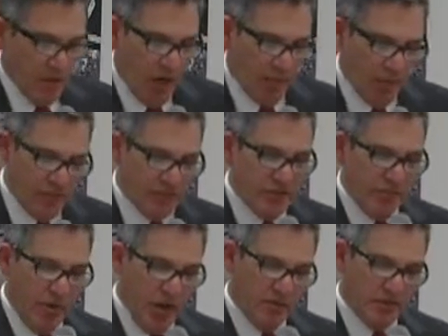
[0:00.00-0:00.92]
Our police
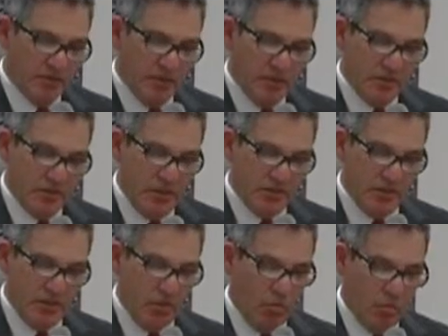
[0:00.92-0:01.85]
department
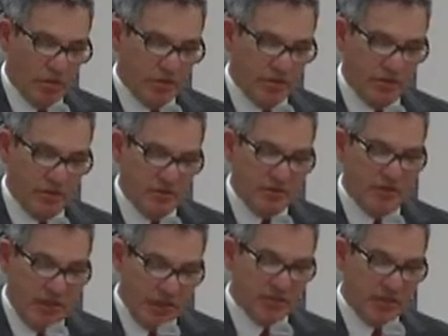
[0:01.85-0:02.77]
diligently works
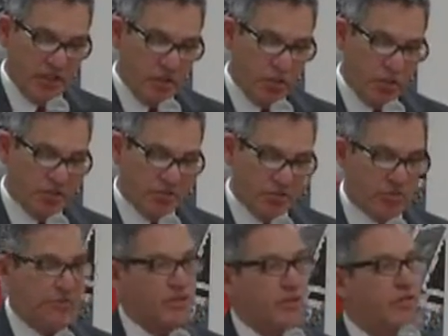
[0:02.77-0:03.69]
to
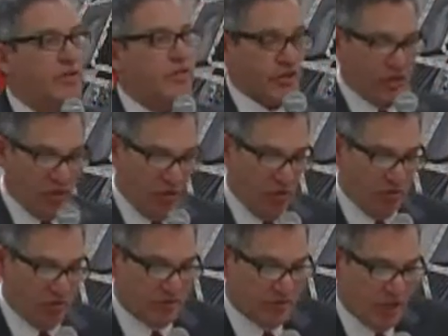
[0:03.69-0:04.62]
achieve their yearly
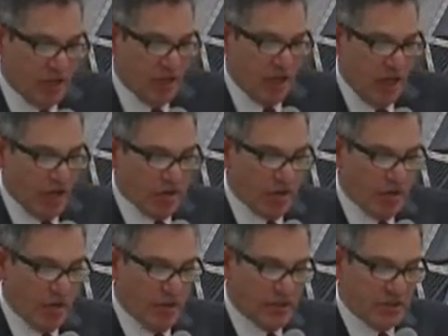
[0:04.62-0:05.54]
goals. Under the
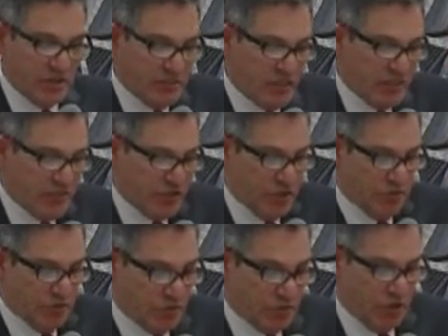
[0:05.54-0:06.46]
direction of Chief
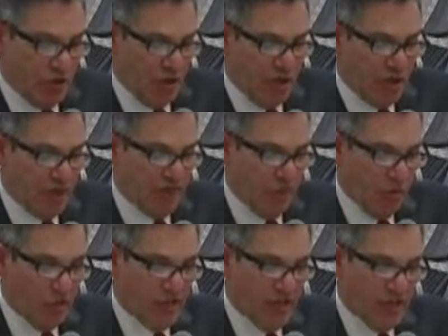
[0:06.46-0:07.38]
Jim Nujar, the
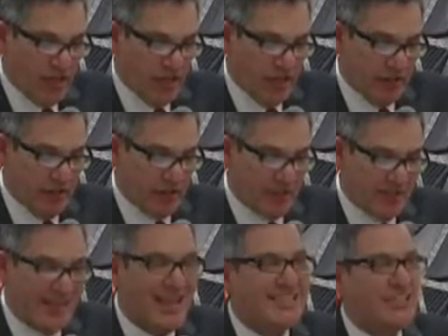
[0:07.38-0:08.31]
force has handled
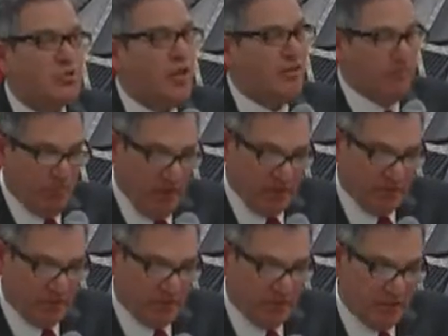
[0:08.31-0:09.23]
these last 12
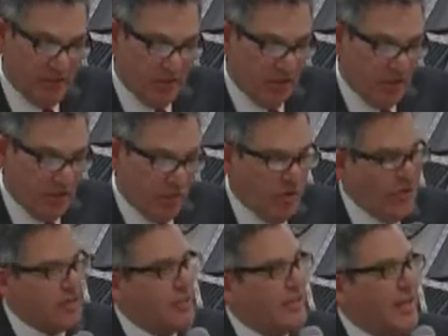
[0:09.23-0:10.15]
months with
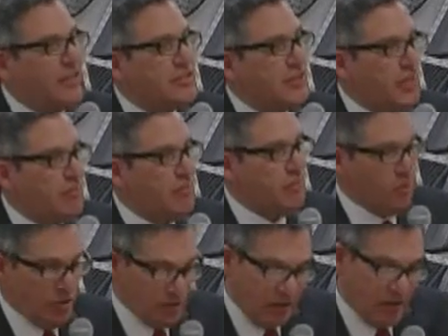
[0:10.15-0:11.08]
the tenacity of a
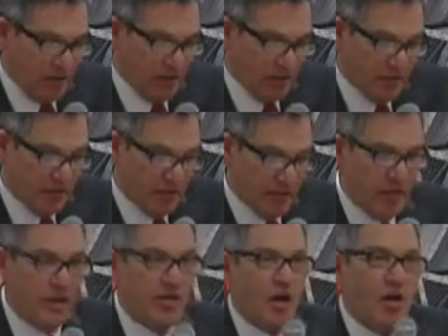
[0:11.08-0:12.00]
bulldog
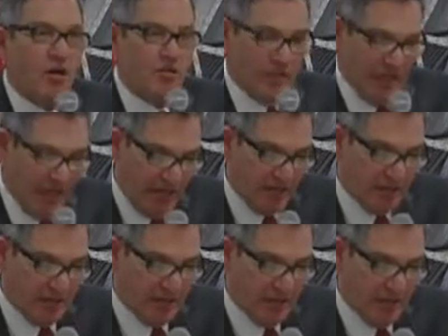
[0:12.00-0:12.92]
and the heart of a
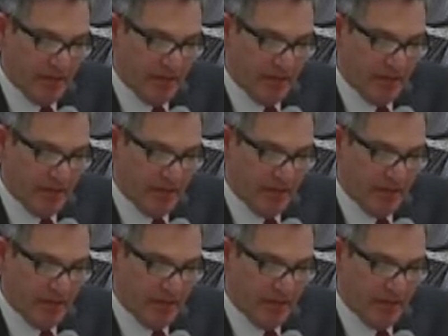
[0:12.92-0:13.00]
lion.